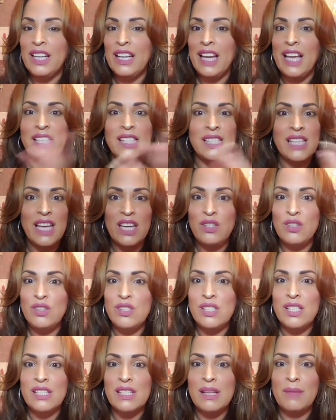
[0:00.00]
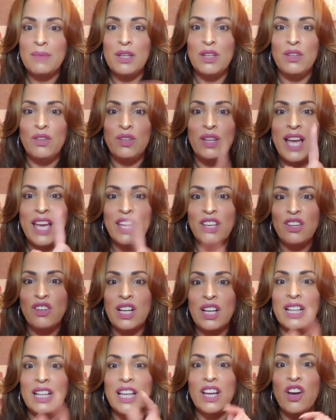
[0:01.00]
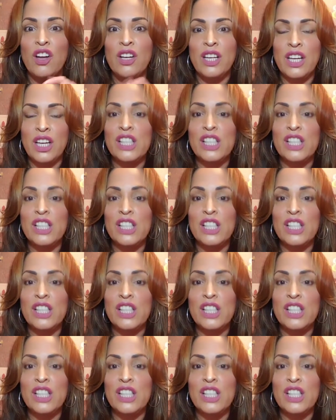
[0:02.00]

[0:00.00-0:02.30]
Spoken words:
let's say you see something you like, you click on it,